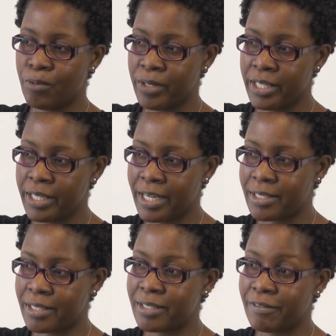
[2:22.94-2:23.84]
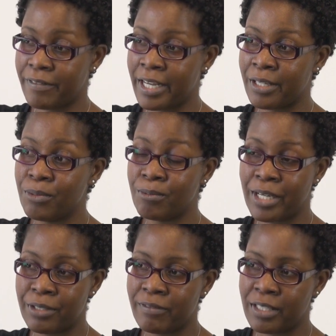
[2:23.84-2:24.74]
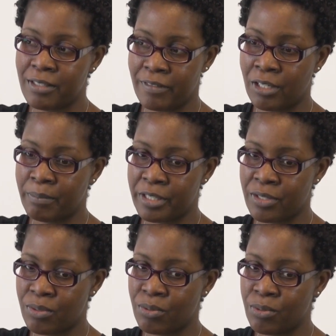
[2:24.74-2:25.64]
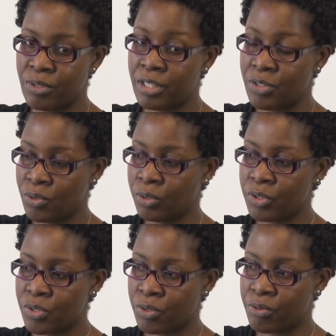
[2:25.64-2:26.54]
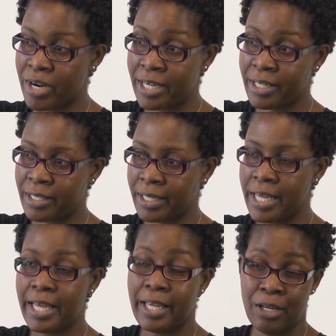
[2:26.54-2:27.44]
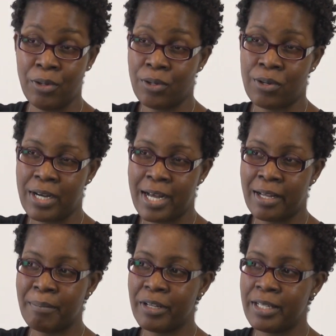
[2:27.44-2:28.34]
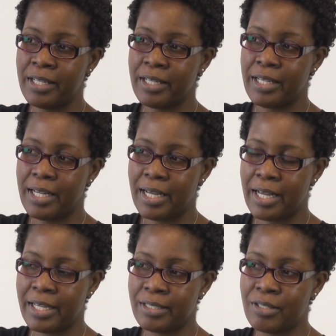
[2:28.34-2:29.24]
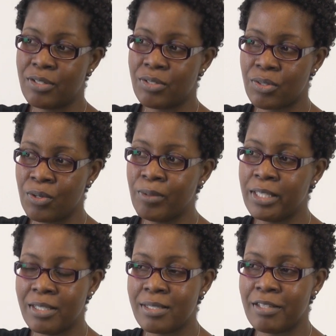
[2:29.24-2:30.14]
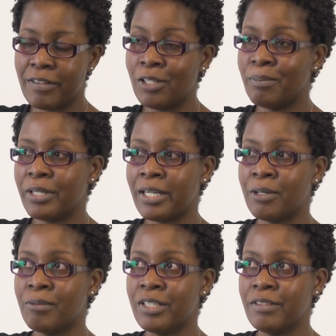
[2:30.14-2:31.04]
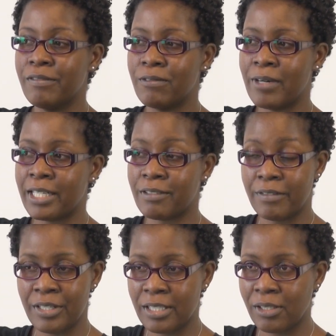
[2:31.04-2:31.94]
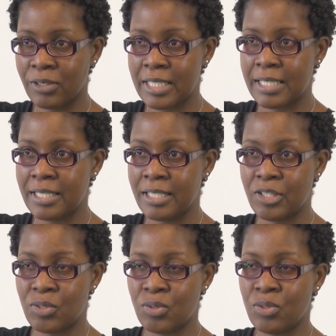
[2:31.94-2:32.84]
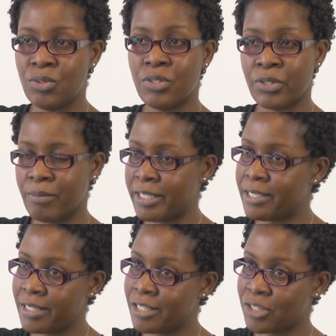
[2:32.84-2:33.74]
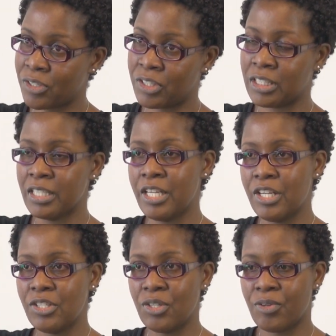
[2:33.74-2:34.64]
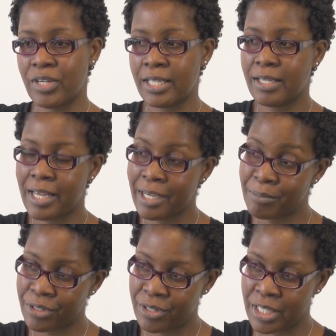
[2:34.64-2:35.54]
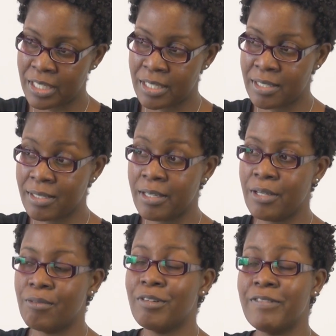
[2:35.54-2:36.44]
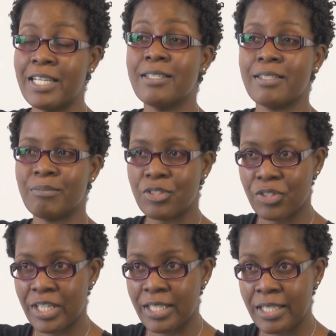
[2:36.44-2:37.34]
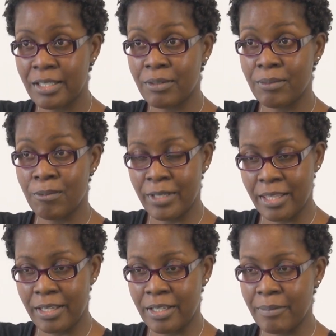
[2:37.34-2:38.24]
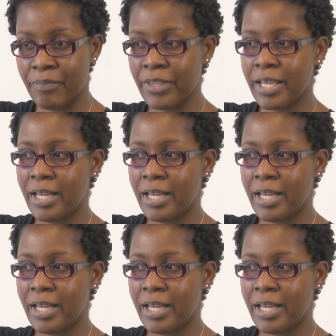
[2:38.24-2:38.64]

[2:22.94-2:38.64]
We identified one of the developers who is also running a local hub. And so with this developer, we've worked very closely to do documentation, to create libraries. We've done some training with him.